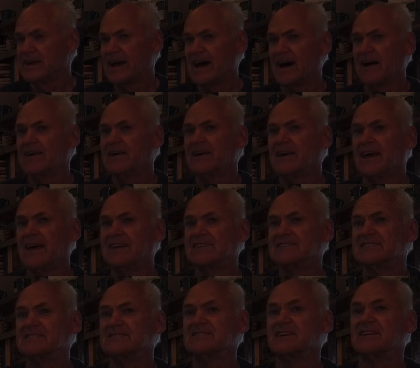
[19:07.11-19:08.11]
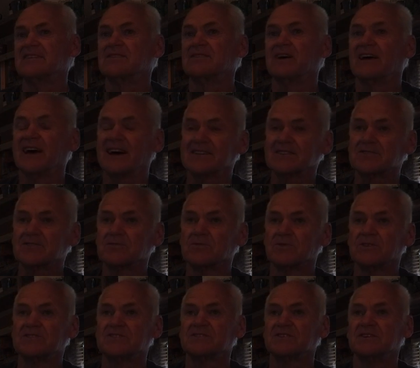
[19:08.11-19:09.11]
Yeah, and Hector
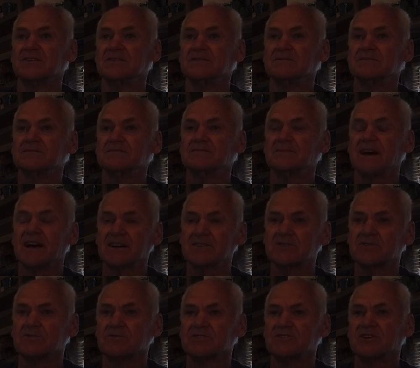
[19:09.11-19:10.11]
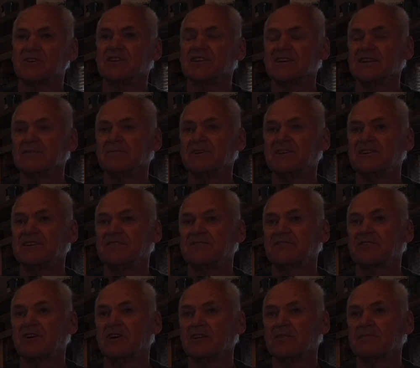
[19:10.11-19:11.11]
was a little bit
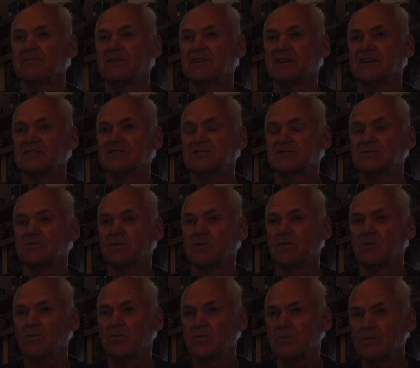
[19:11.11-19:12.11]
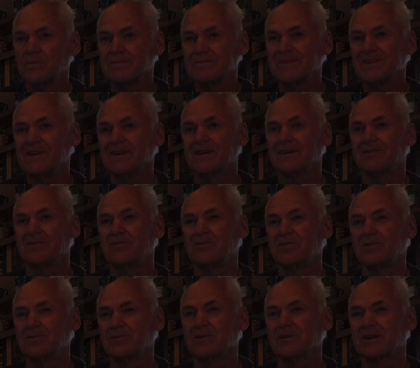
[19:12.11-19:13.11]
difficult because we
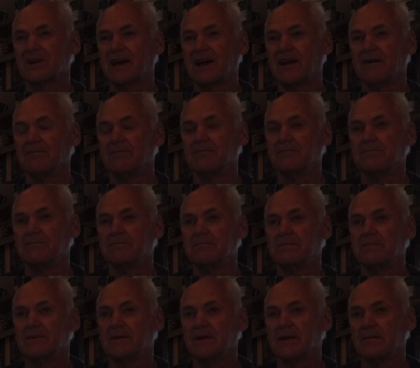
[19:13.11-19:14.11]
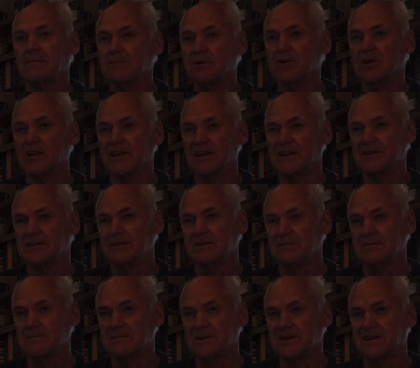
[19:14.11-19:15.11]
were kind of bullied
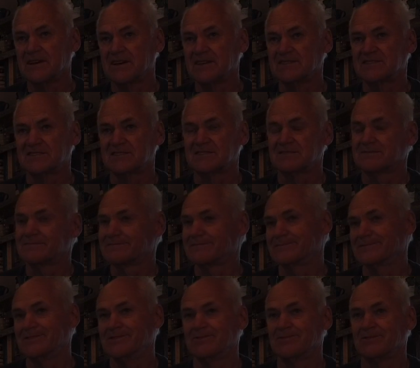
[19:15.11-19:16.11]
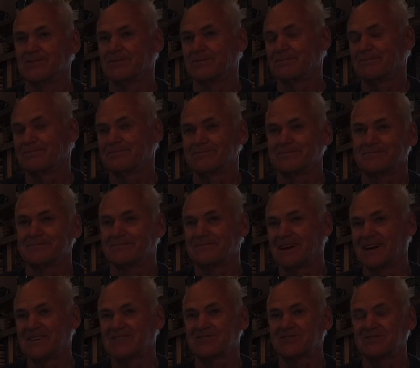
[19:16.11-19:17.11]
because we were a
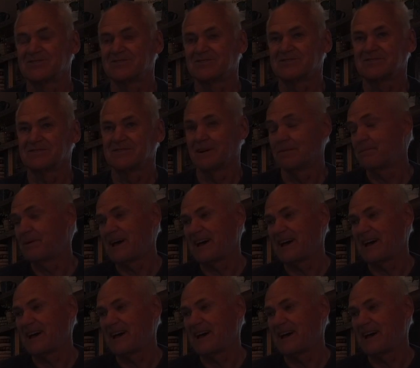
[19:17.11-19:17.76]
pastor's